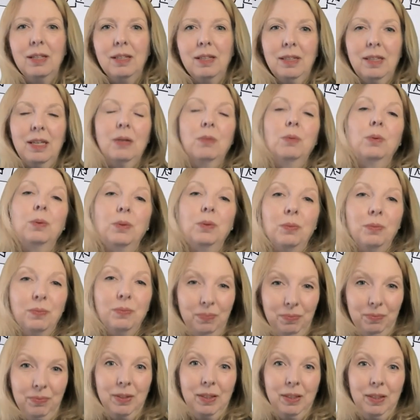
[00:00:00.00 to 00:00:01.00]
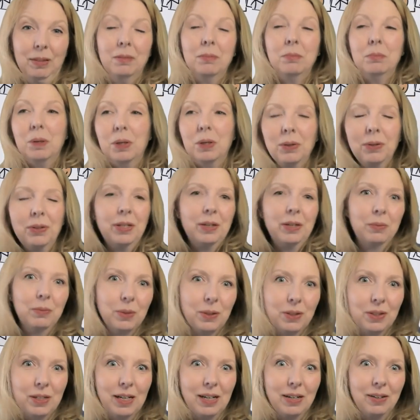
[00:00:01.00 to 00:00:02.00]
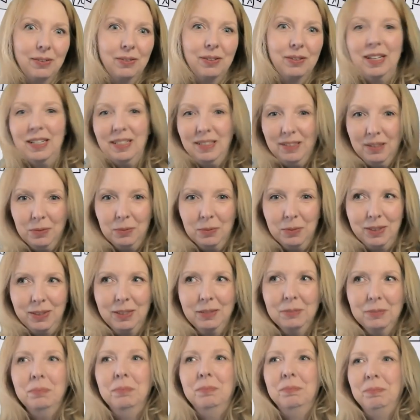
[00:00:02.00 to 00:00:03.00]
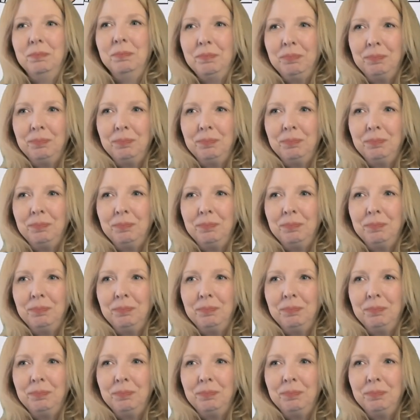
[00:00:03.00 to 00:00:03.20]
they will pull that word out and use it.